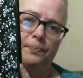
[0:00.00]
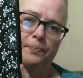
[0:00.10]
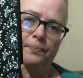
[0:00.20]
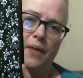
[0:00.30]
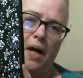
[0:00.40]

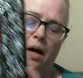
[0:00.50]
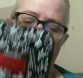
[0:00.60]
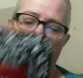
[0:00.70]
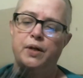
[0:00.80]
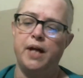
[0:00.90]

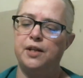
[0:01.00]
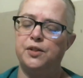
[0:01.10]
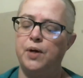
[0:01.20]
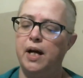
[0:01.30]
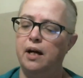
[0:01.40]
little case
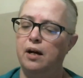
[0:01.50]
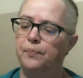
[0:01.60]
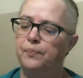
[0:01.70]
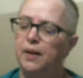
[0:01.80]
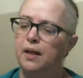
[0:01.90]
right here.
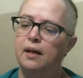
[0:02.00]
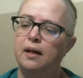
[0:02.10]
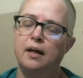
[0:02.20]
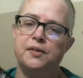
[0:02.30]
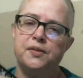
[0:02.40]

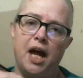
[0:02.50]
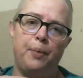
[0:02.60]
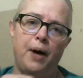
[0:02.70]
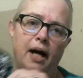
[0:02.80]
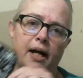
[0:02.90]
It's got a
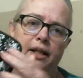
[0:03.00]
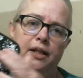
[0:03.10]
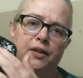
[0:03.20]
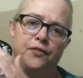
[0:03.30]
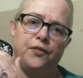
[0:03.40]
pocket in
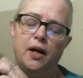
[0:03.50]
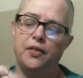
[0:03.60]
the front that